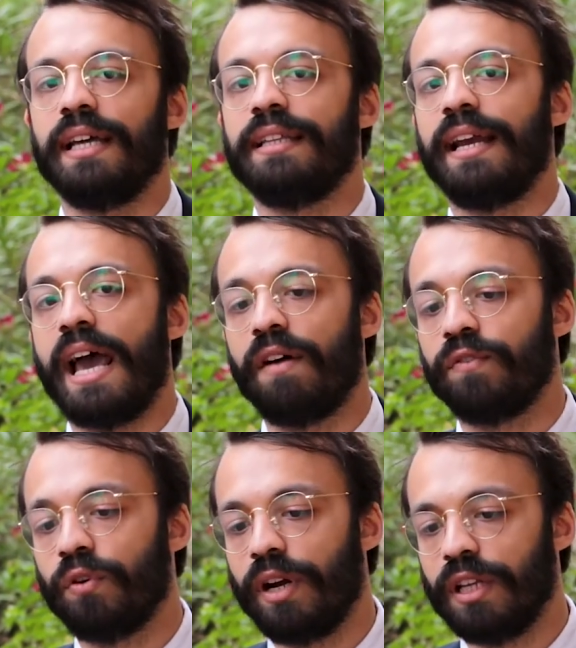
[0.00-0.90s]
And then
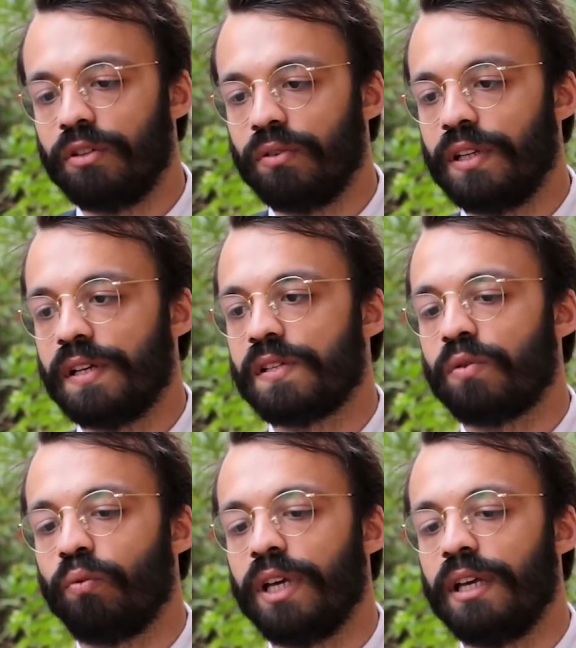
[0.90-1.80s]
after they do
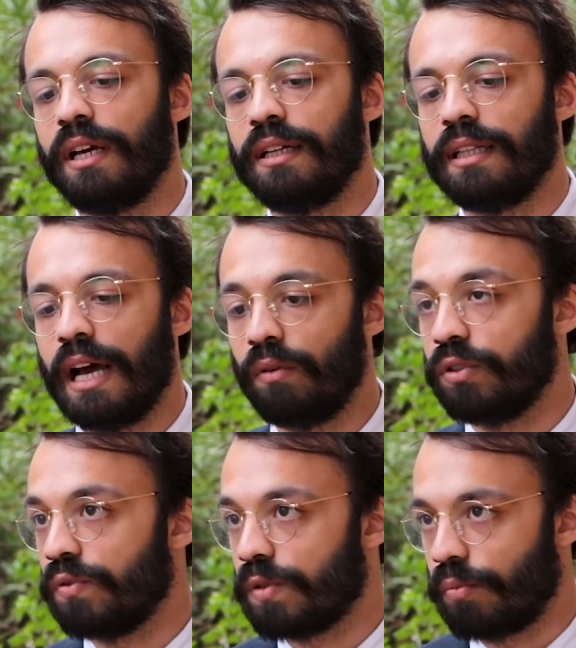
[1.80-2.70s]
this, we allow
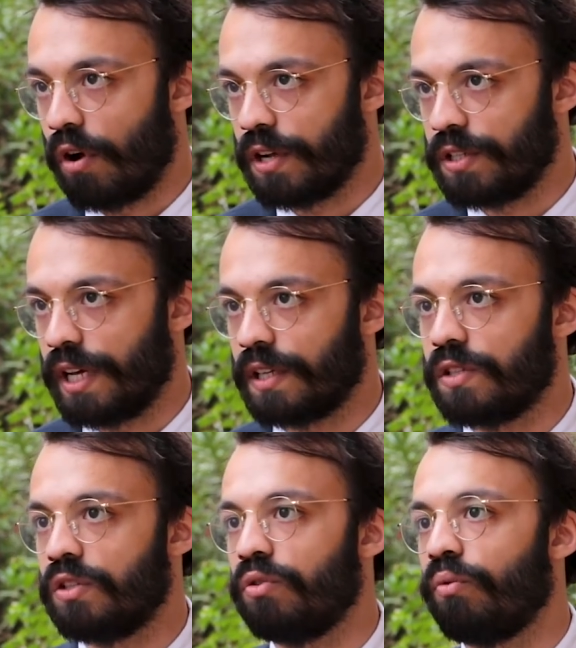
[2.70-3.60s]
those
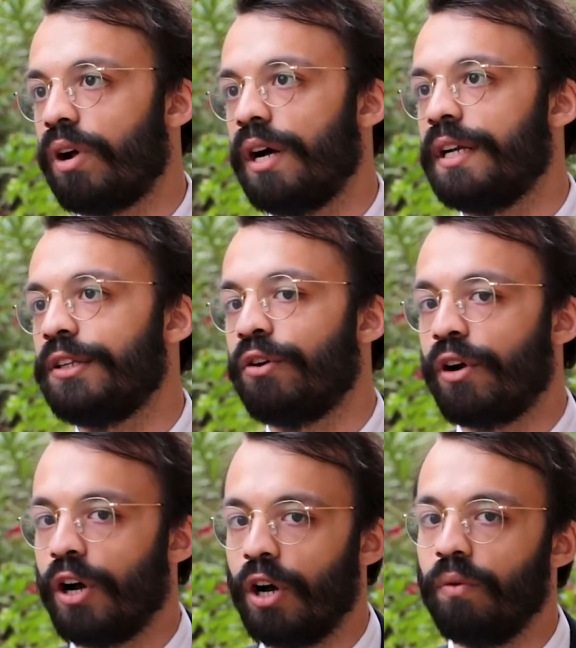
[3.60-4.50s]
projects to run
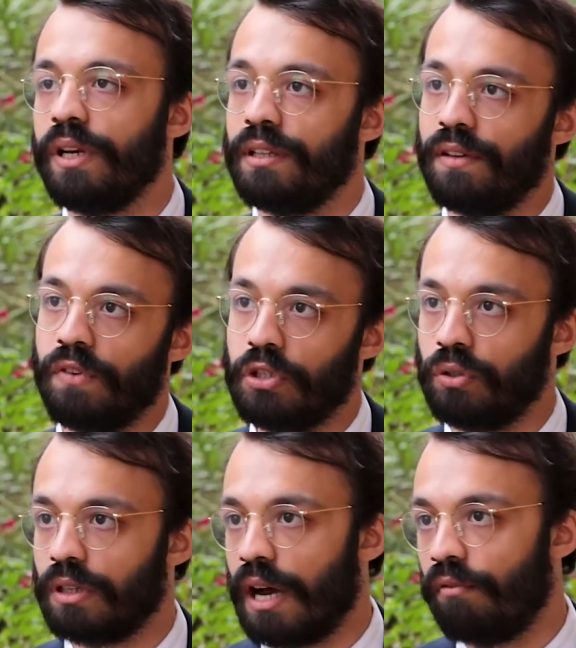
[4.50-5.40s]
their own
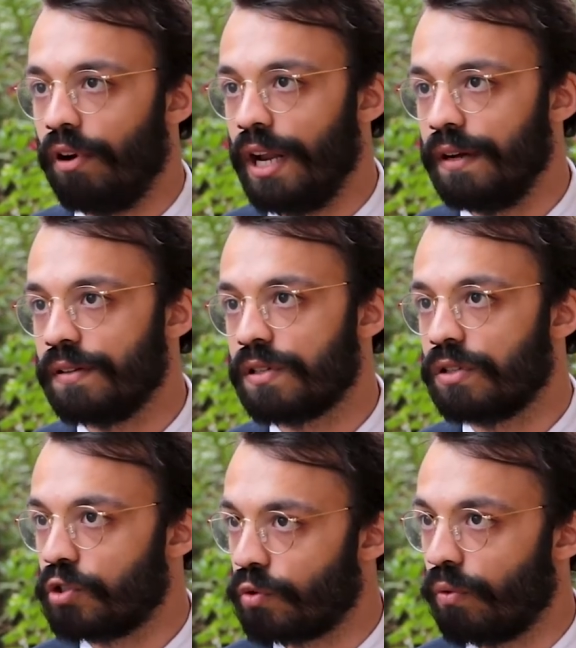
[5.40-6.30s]
individual
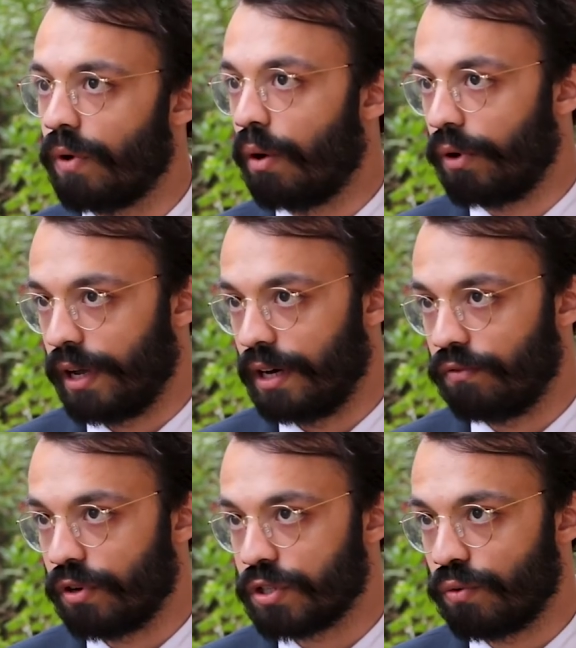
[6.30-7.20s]
governance through our
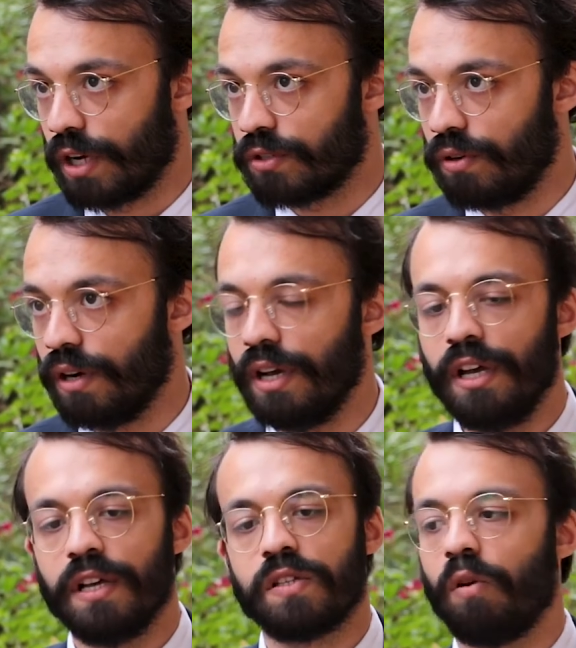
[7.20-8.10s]
infrastructure.
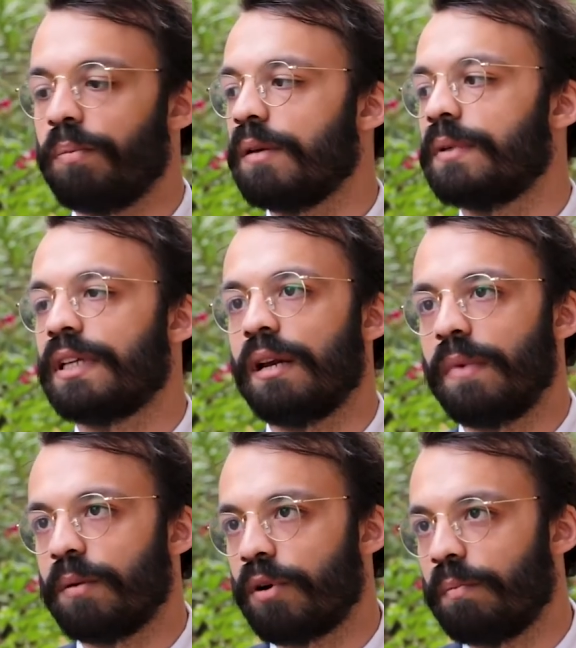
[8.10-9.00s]
So people can
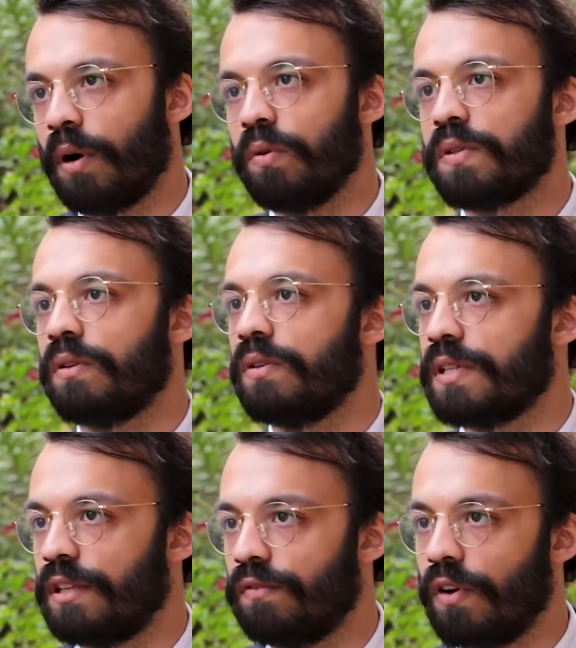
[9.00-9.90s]
make
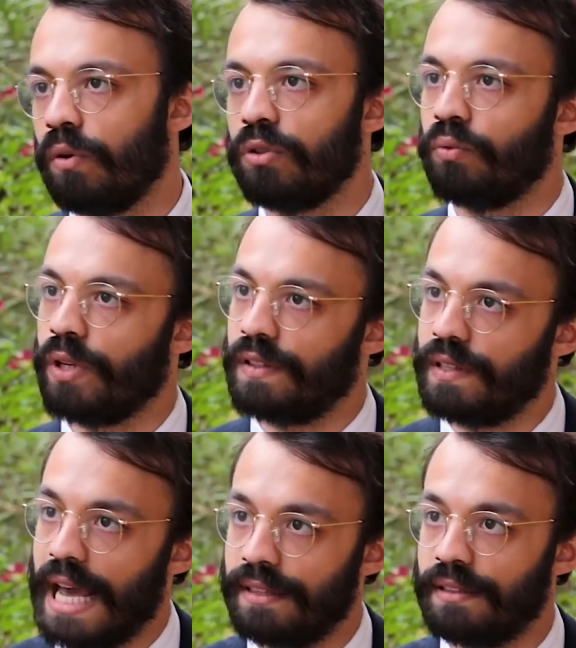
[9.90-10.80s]
proposals and vote
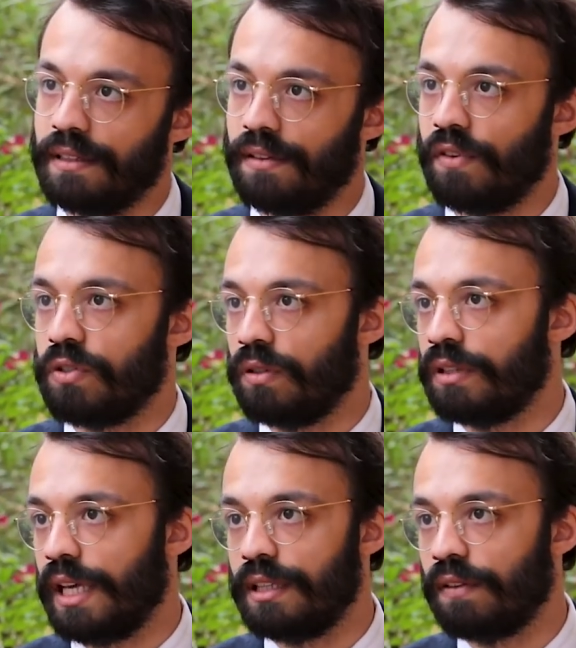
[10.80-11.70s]
with that
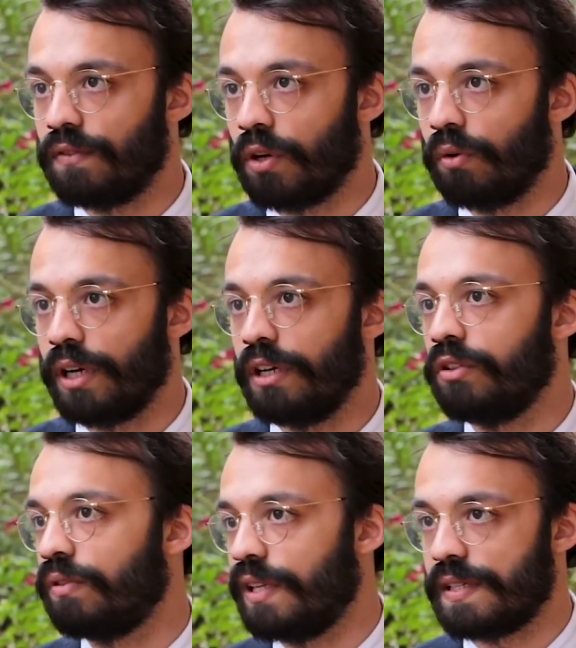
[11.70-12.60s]
individual native
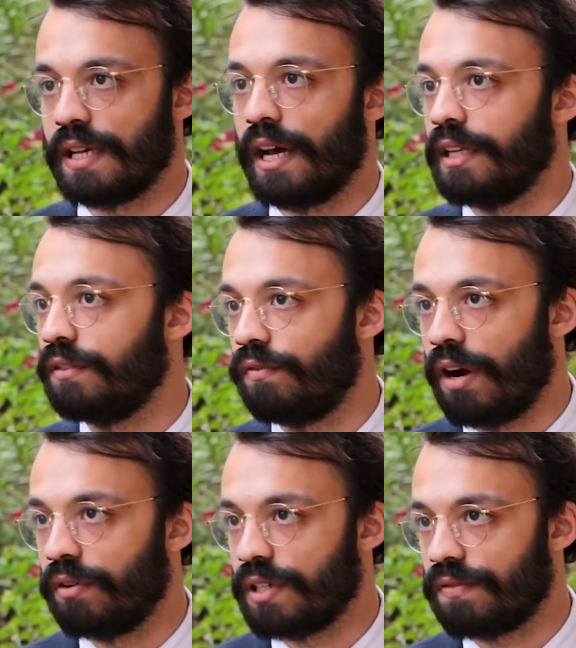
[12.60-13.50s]
token to decide
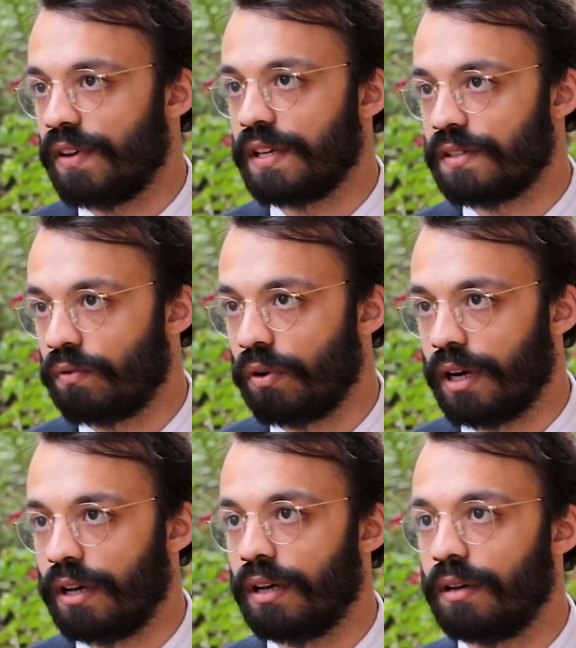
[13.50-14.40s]
various things
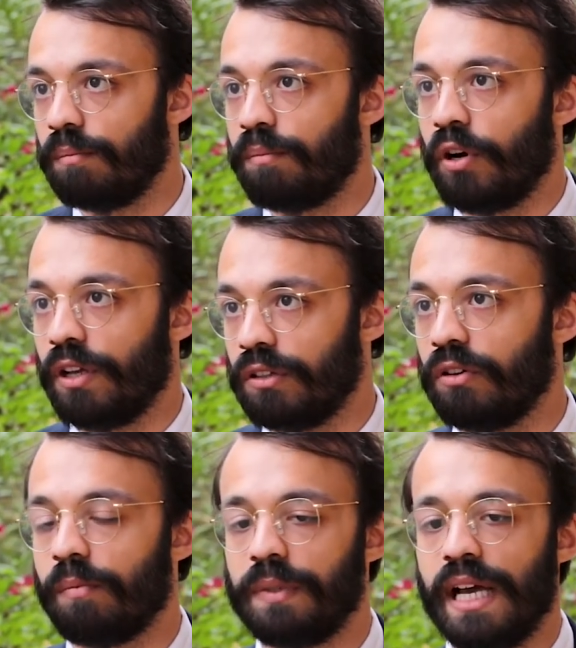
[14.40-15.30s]
for the
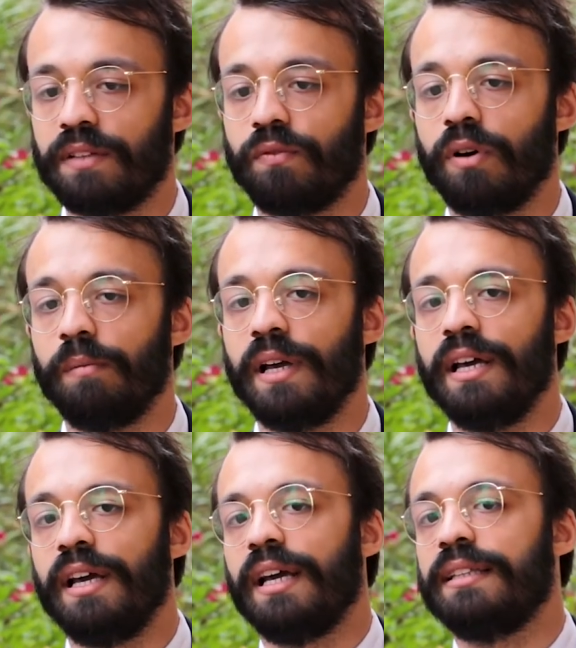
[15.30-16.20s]
particular platform.
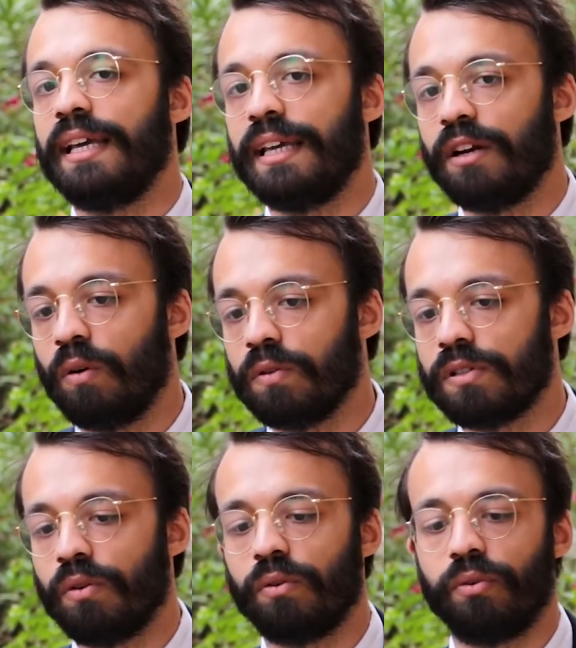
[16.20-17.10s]
And they can
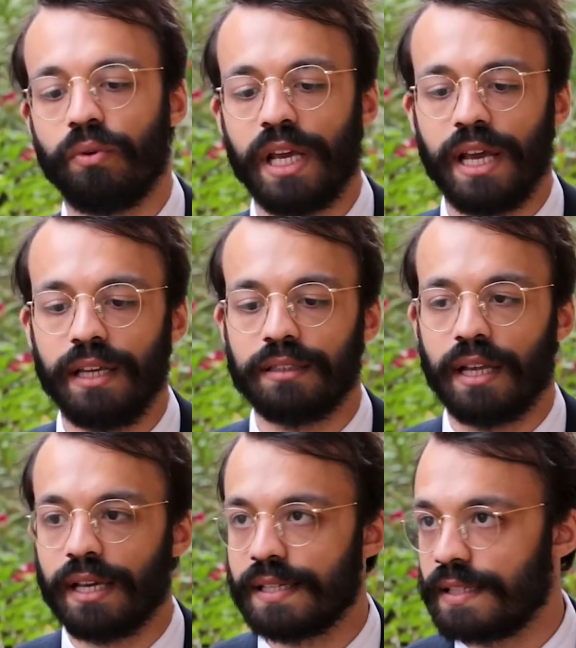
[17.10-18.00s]
also create
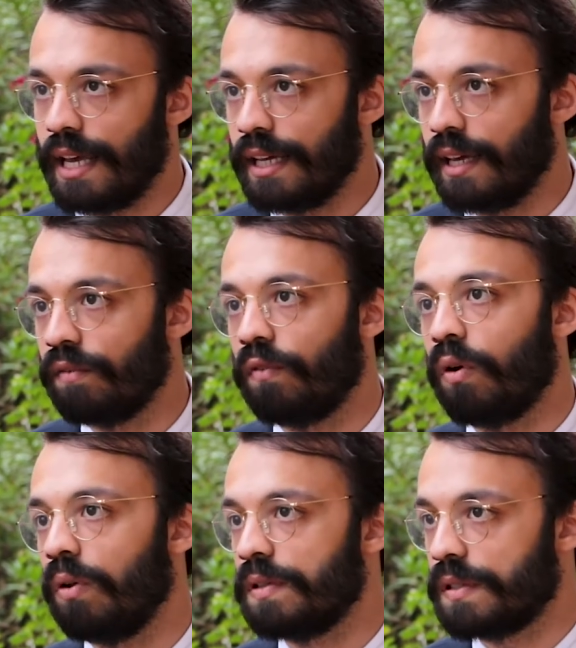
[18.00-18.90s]
like staking
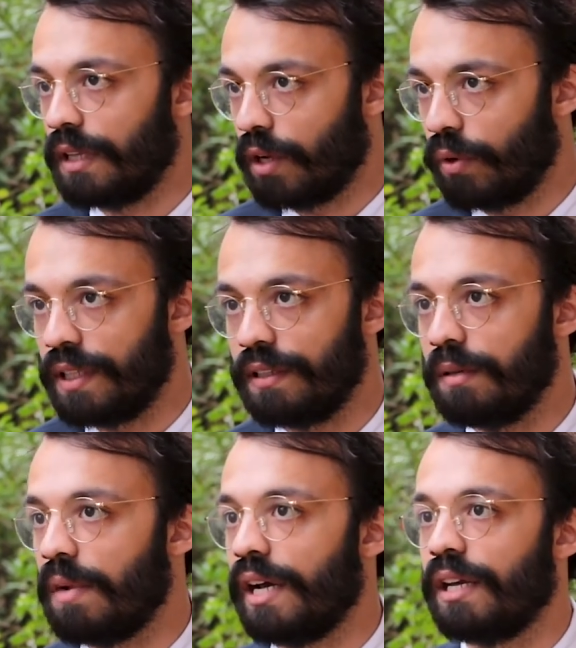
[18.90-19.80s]
vaults,
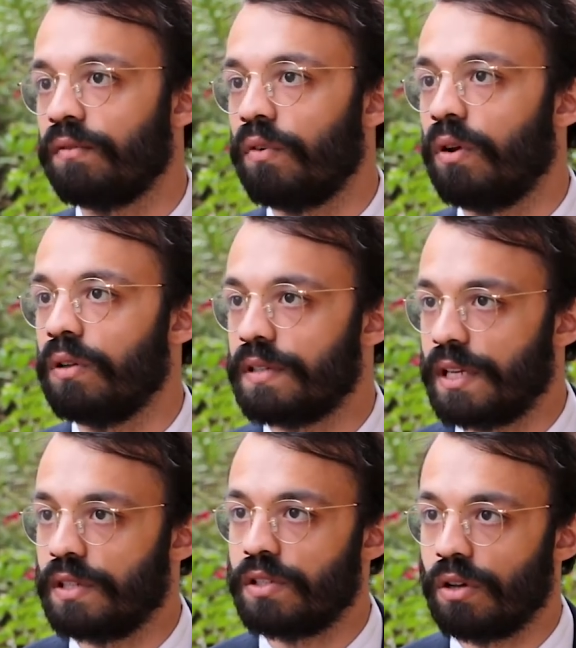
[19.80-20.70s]
liquidity mining
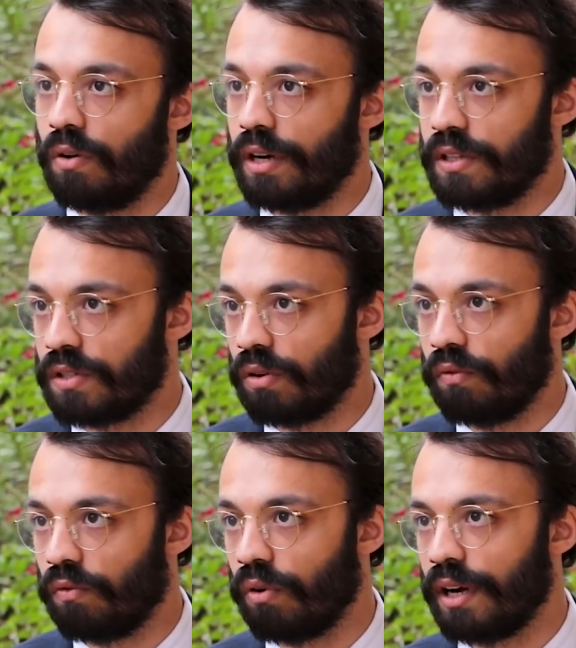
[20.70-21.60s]
vaults, and so on and
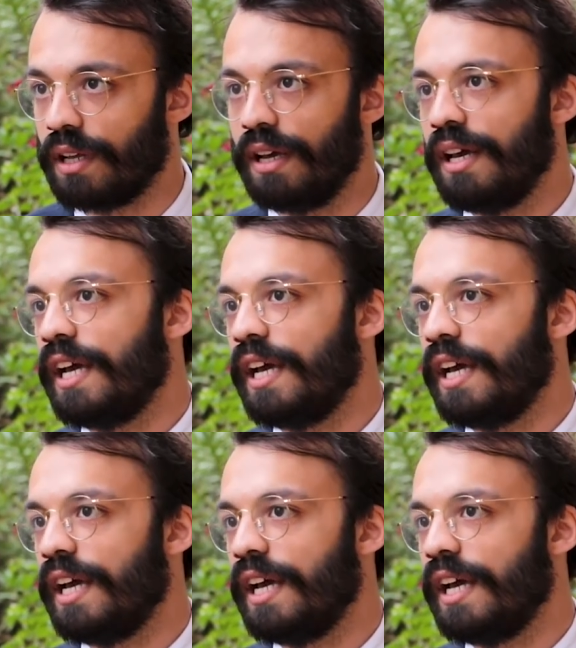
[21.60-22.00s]
so forth.